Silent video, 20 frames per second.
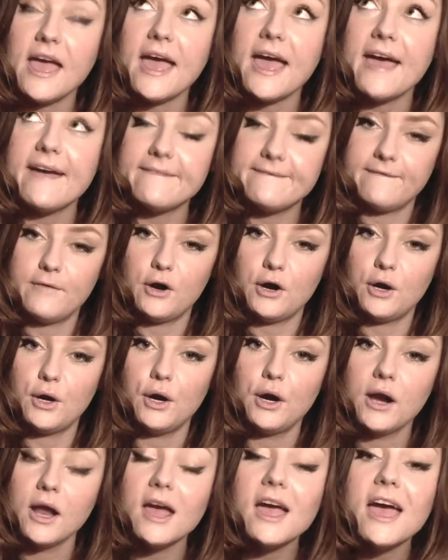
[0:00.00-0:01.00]

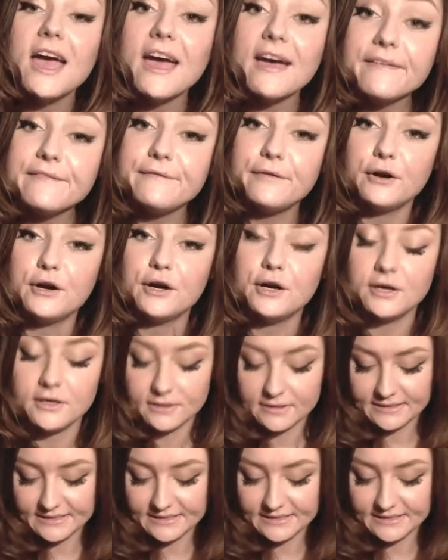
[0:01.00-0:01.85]
ever, ever